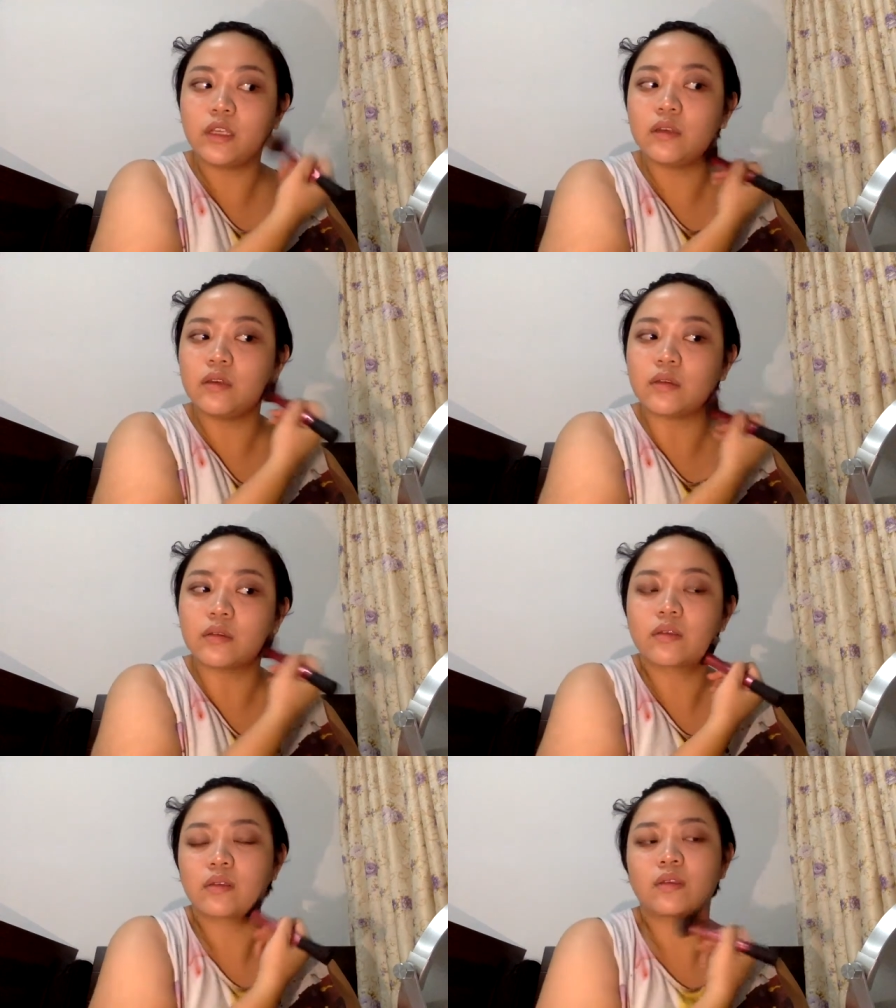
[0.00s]
Okay.
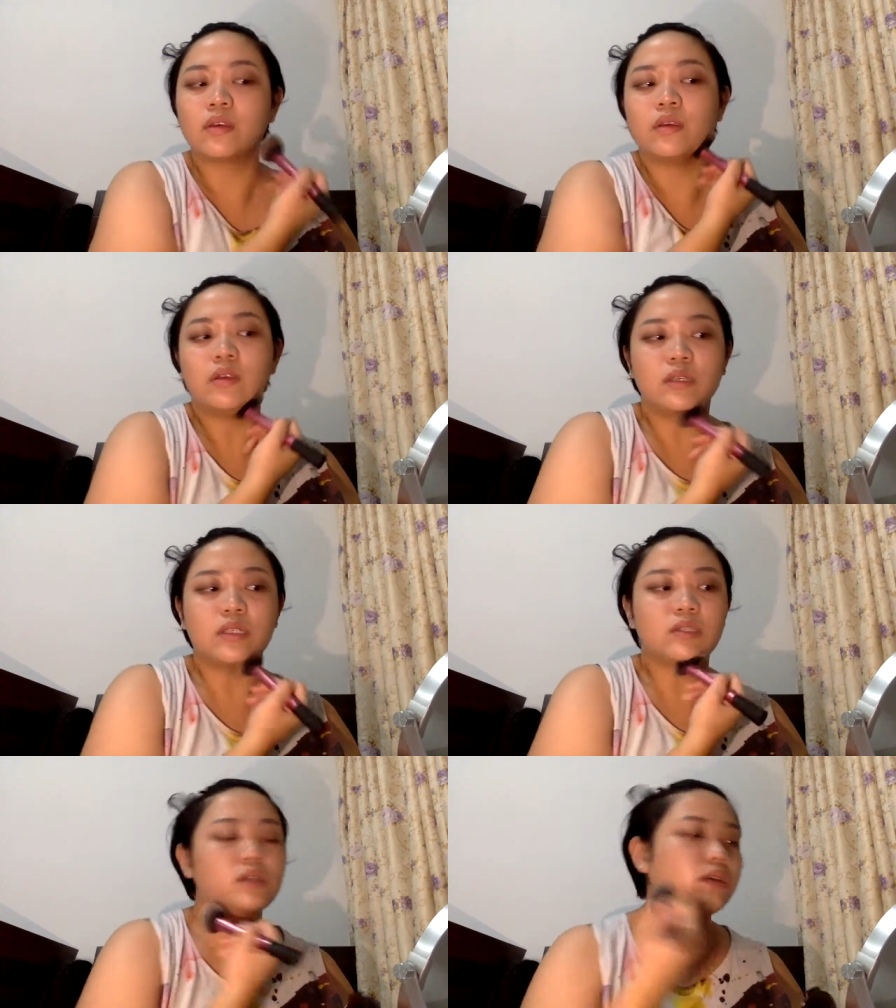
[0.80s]

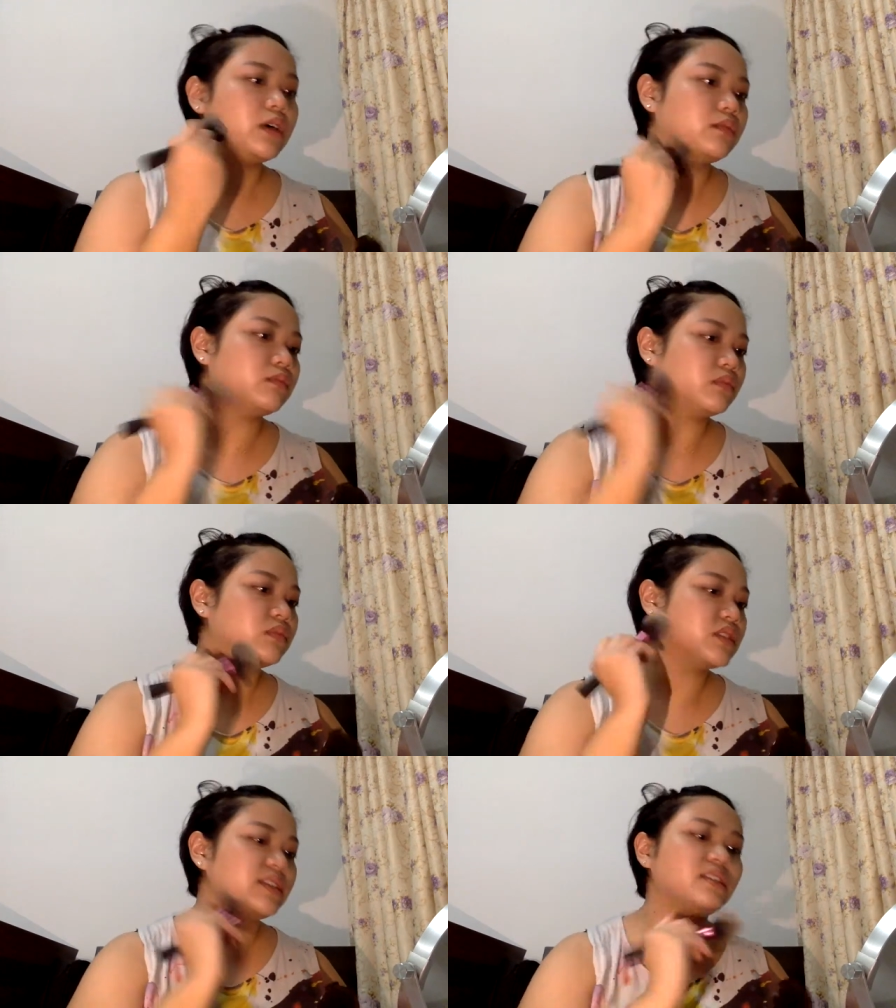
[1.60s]
So
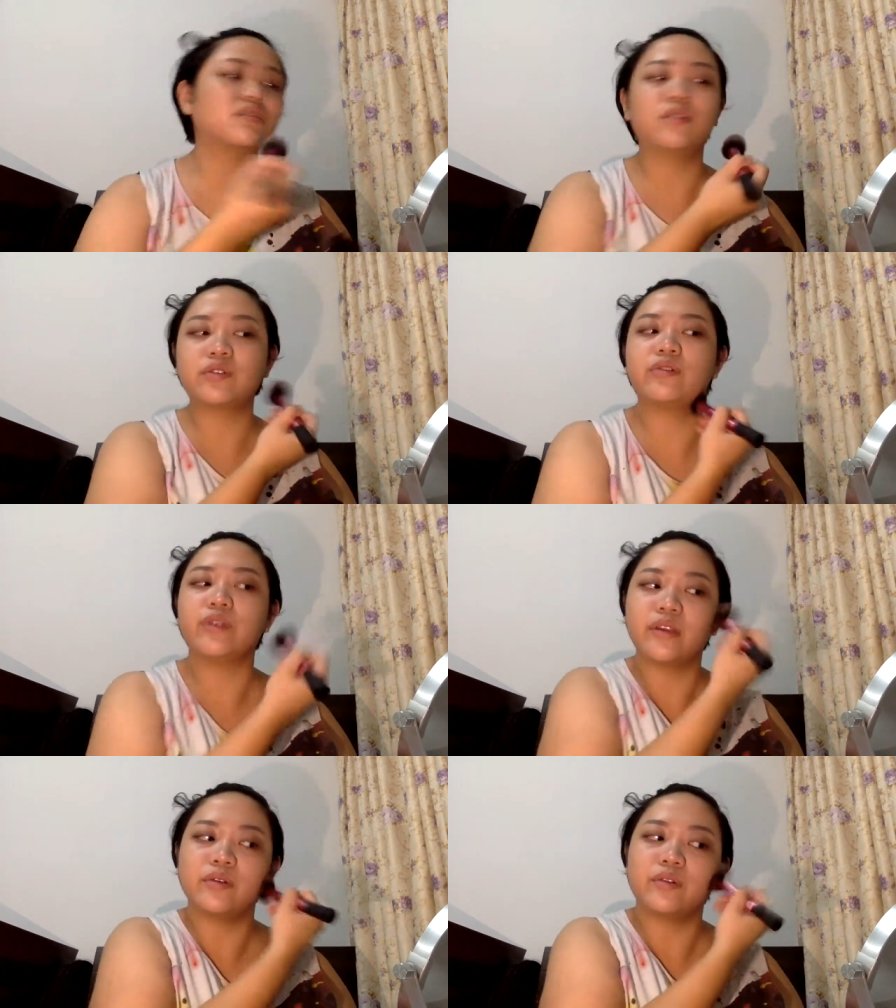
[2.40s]
since it's
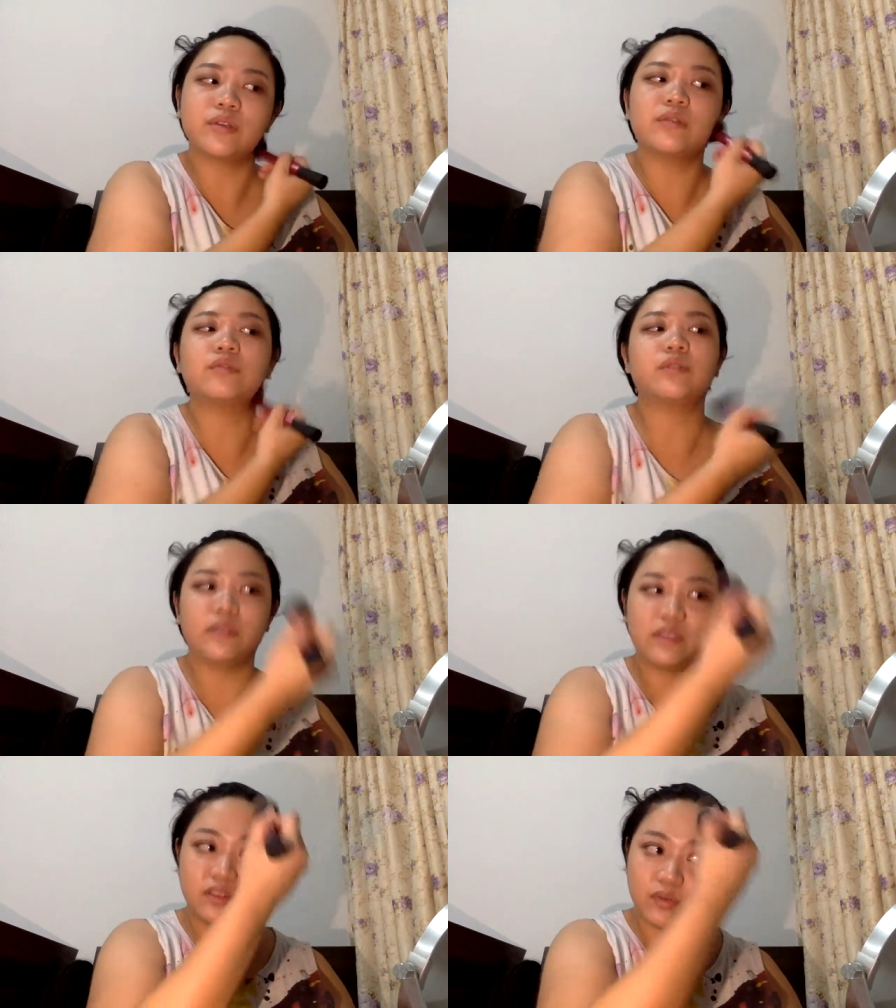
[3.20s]
contouring, you also
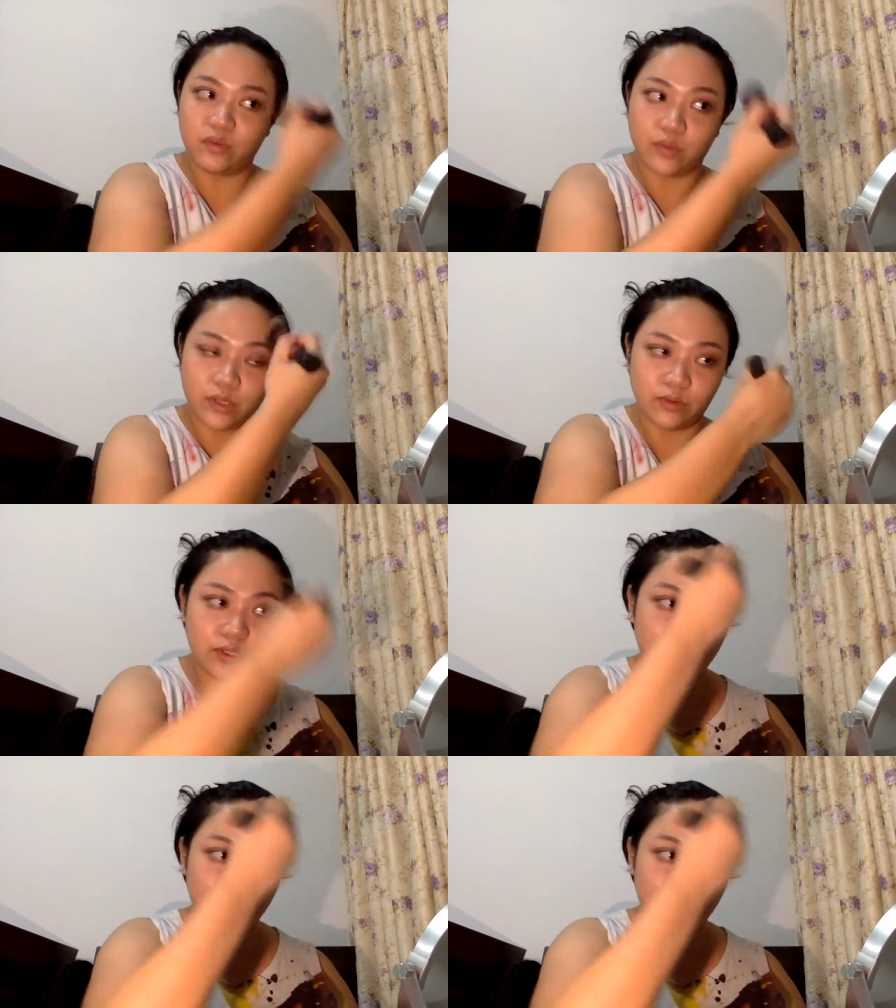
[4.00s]
would use